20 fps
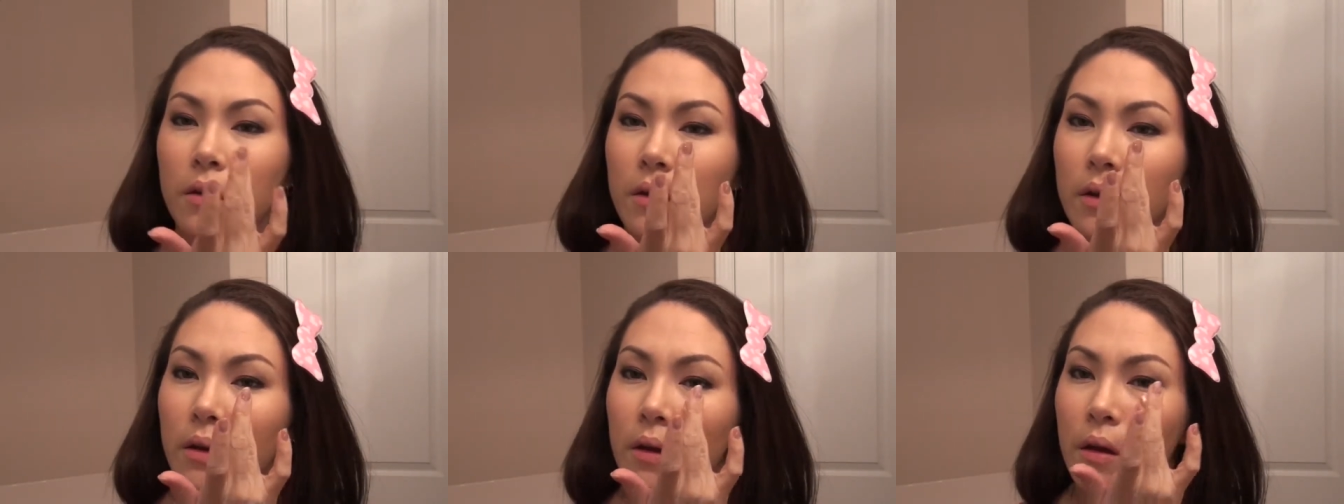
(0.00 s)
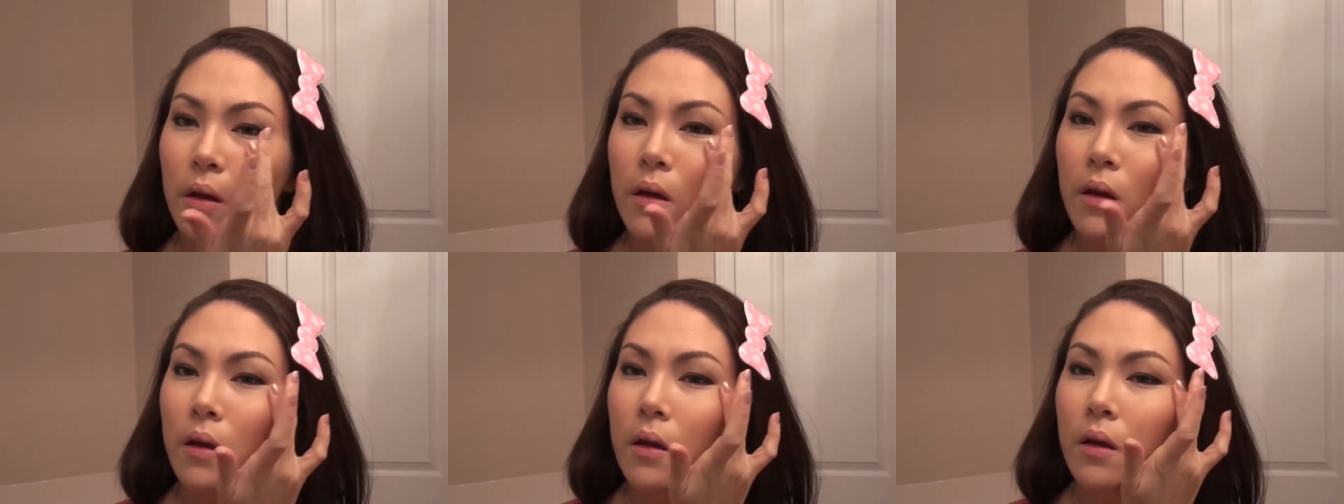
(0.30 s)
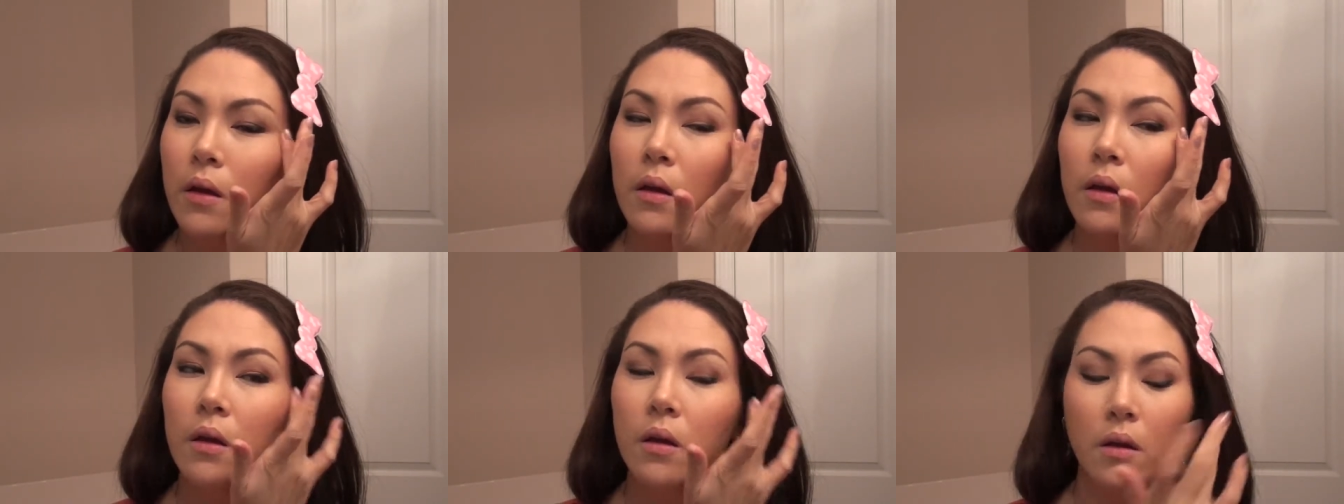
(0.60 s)

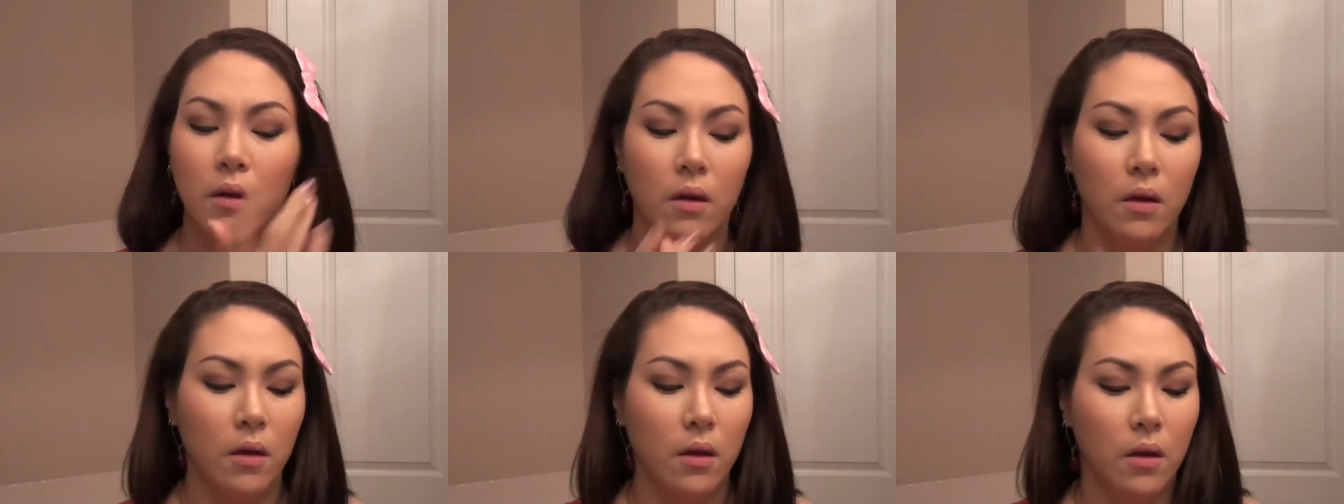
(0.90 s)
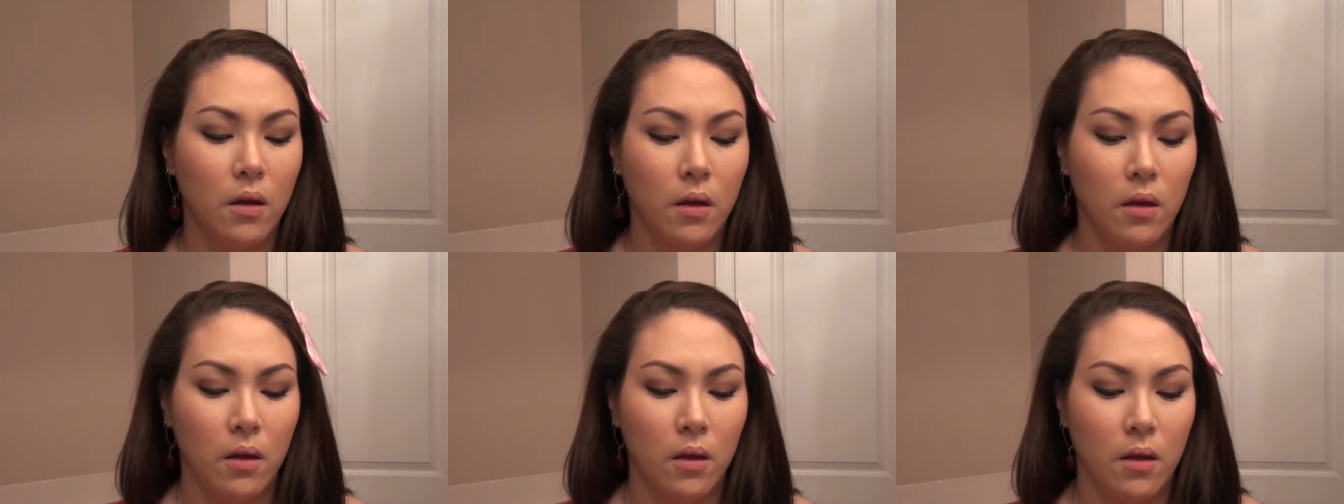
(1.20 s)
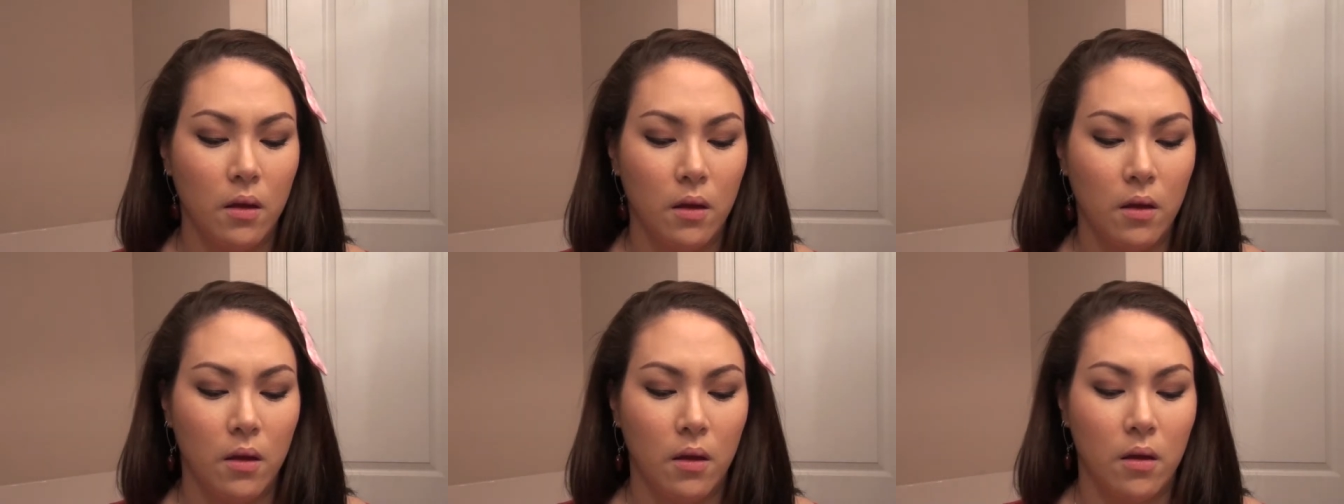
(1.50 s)

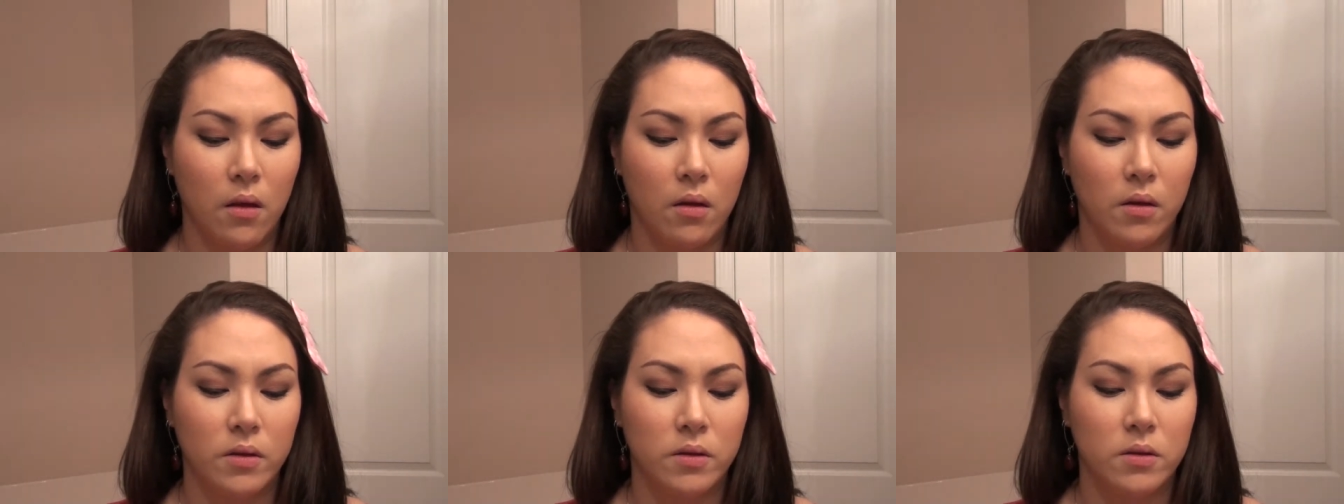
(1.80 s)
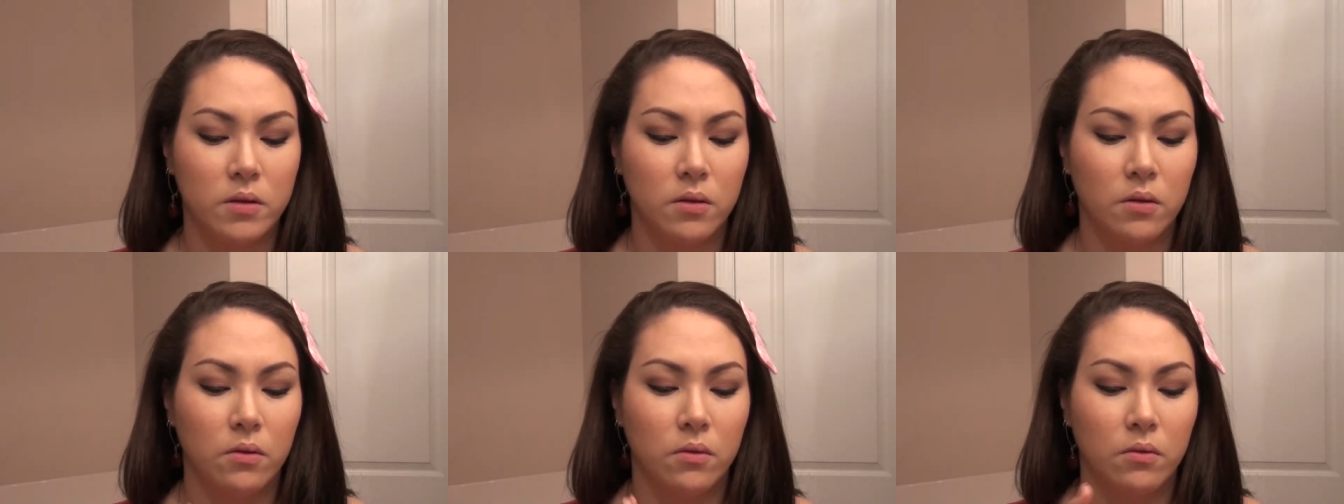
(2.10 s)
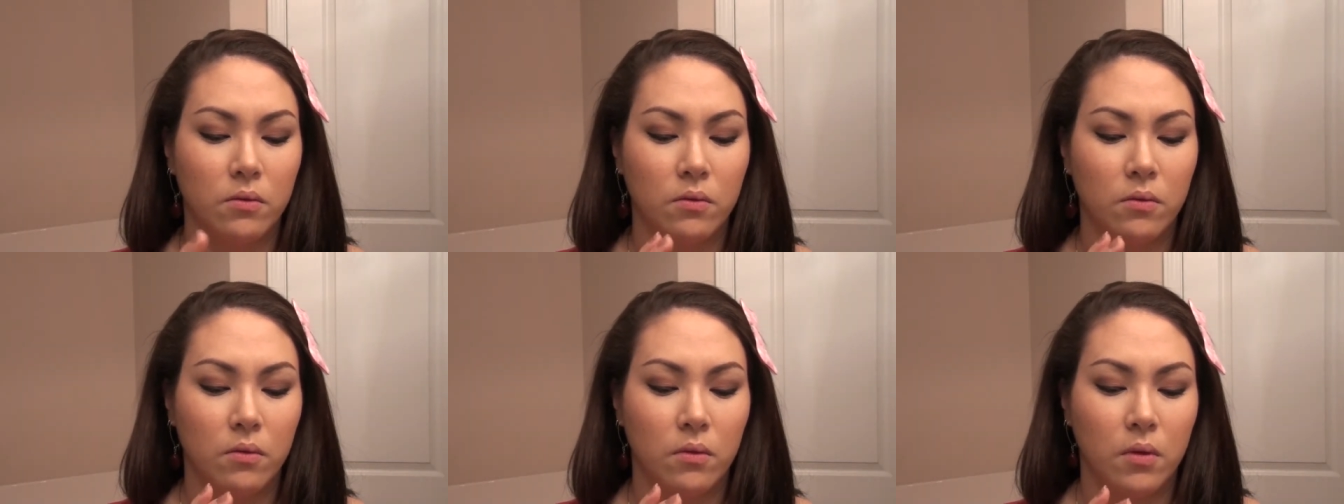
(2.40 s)
And also